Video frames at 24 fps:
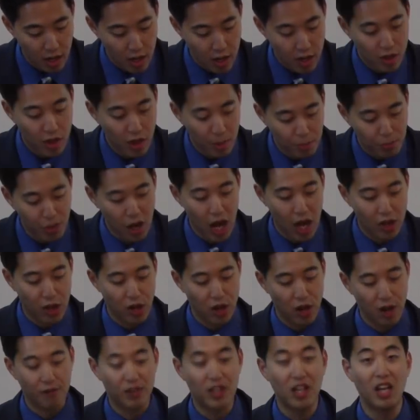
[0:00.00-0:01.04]
the
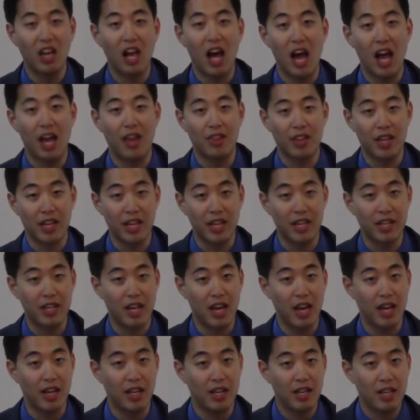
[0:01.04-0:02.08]
brother of Goliath the
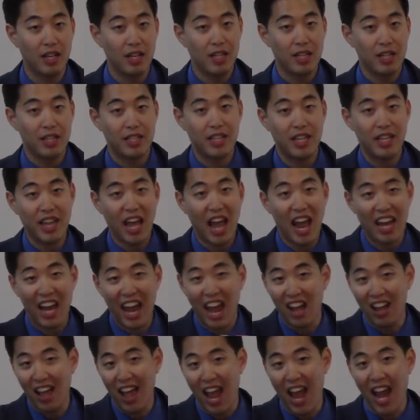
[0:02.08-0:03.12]
Gittite. See
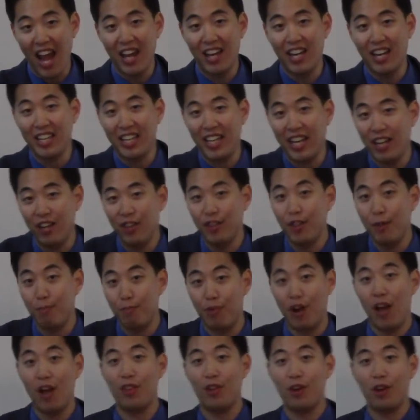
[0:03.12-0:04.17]
that? Elhanan killed the
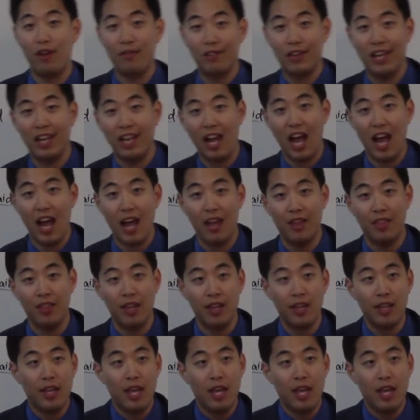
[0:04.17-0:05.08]
brother of Goliath.